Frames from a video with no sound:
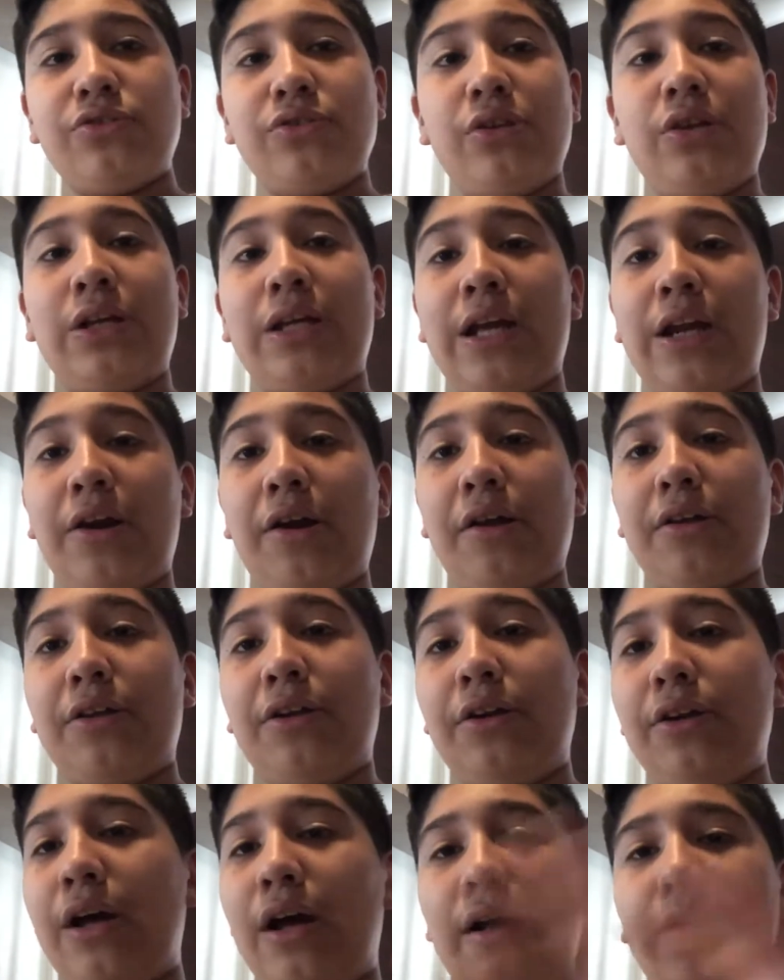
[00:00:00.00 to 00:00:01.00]
to the character,
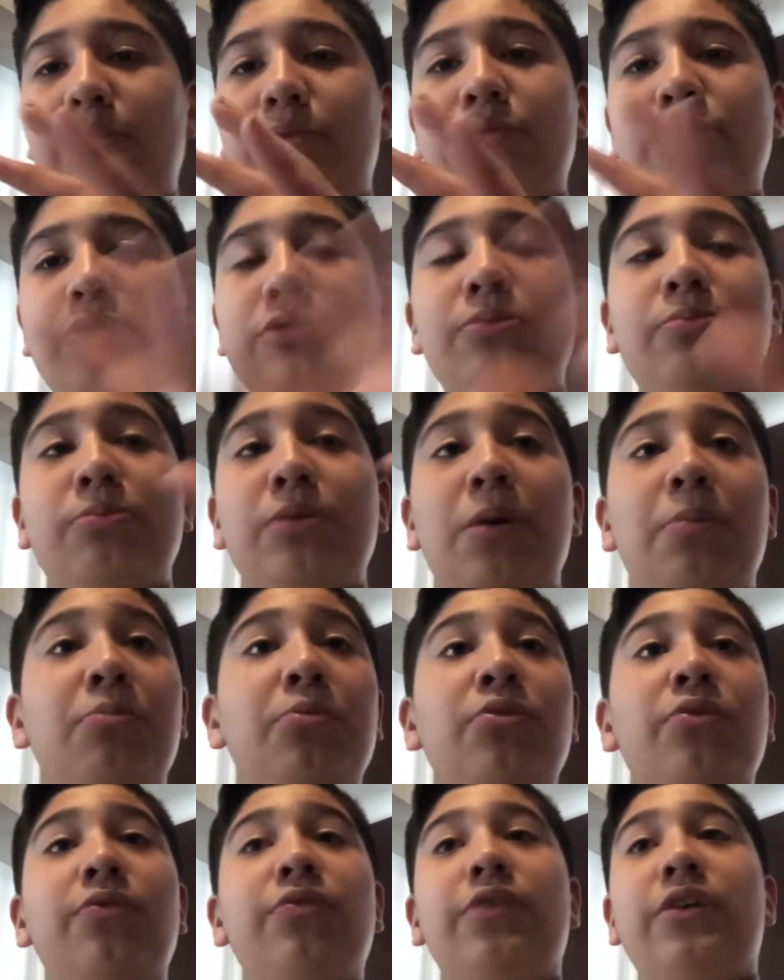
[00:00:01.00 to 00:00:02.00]
not the
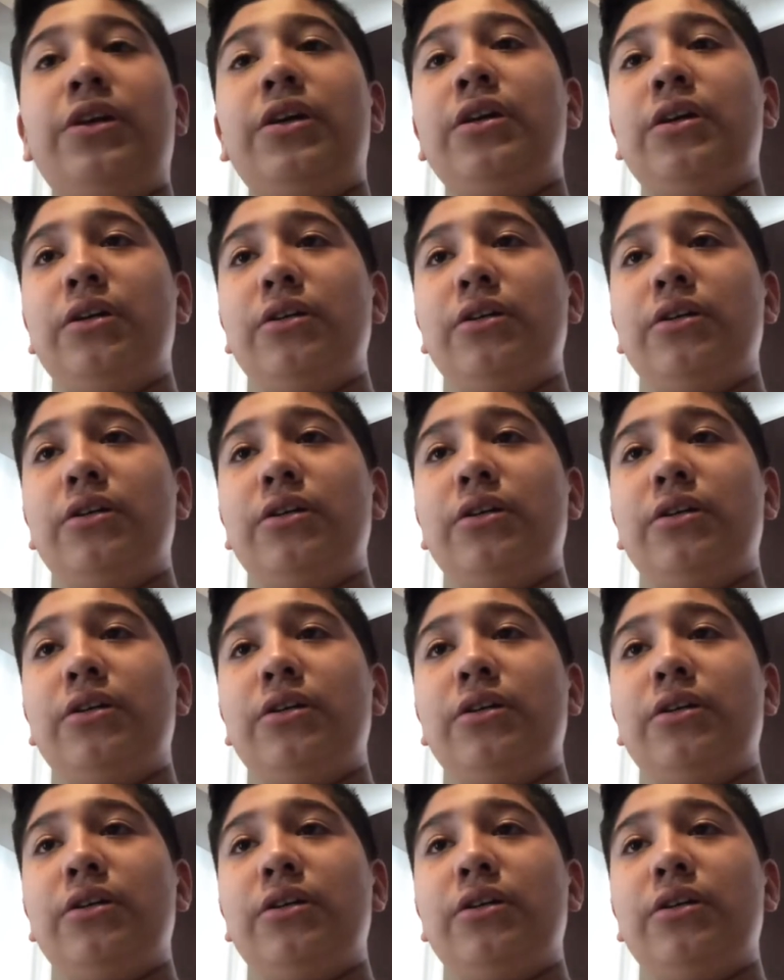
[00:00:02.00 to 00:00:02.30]
movie,